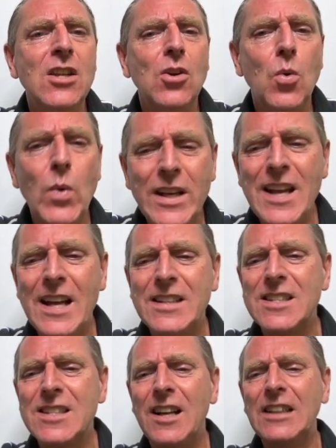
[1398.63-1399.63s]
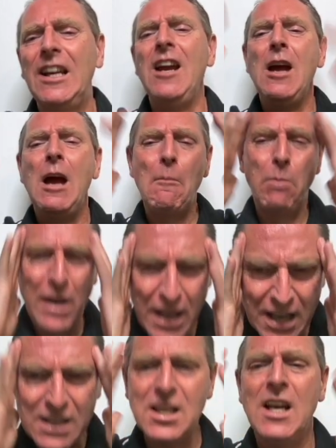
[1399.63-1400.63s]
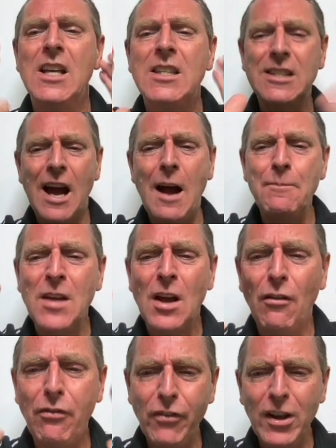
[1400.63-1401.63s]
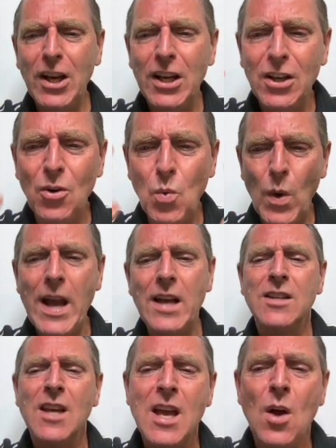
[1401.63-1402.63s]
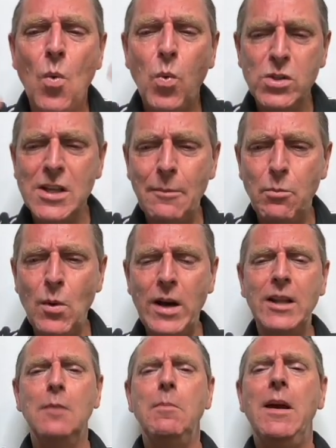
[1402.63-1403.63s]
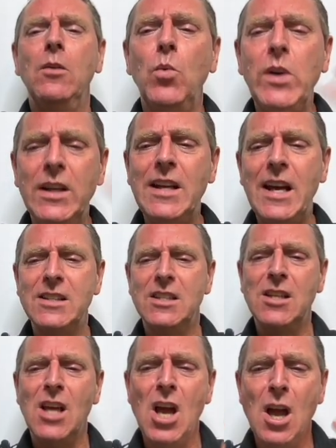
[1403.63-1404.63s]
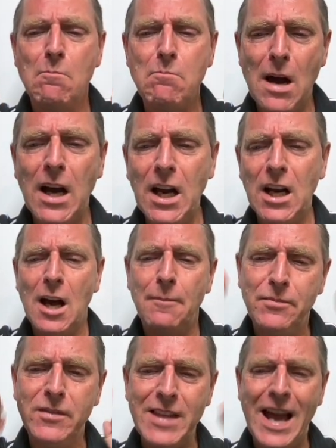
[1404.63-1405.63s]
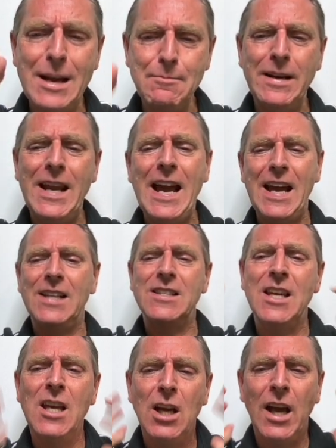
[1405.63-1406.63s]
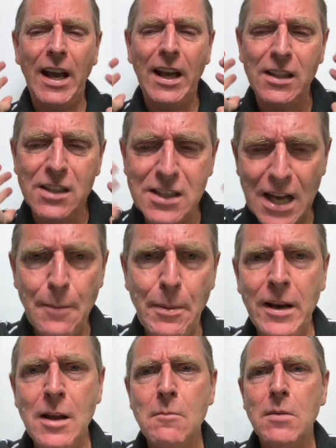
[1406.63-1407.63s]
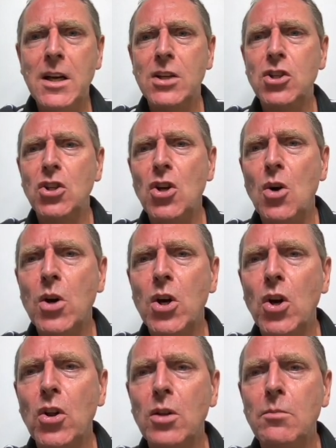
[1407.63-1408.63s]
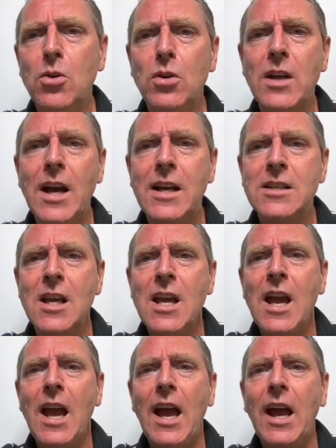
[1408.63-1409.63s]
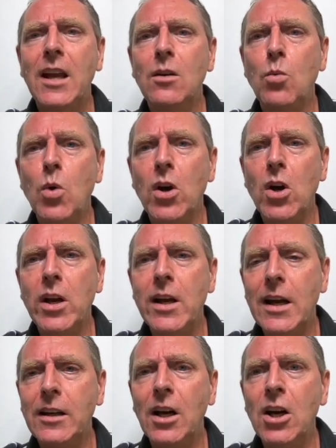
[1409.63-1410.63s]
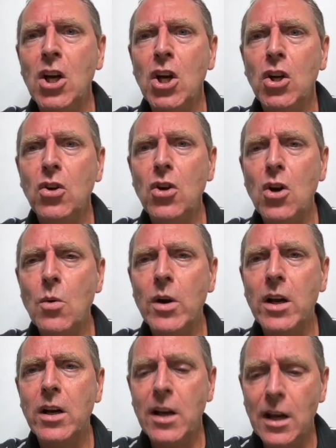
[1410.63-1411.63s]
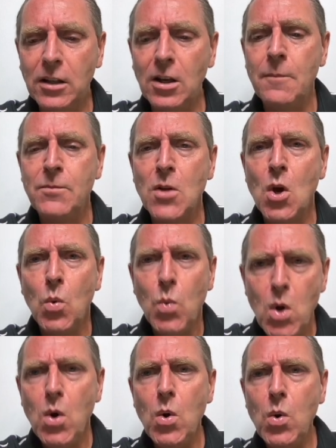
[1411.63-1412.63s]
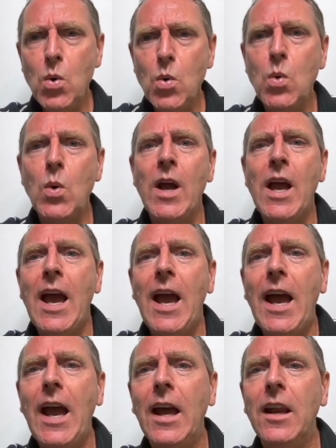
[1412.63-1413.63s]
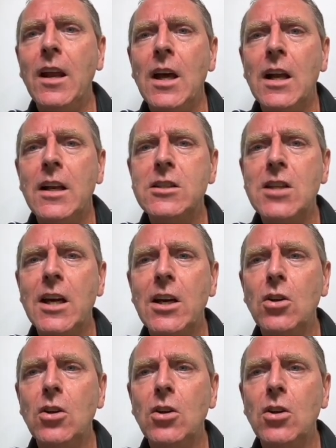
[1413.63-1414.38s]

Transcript: the weak Nancys out there, please stop feeding the whales. Stop wetting the bed. Weak Nancys, buckle up, diamond hands, and stop it. Because you know we're going to the moon, guys. And we're going to get there. You know we're going to get there. Woo! And let's take a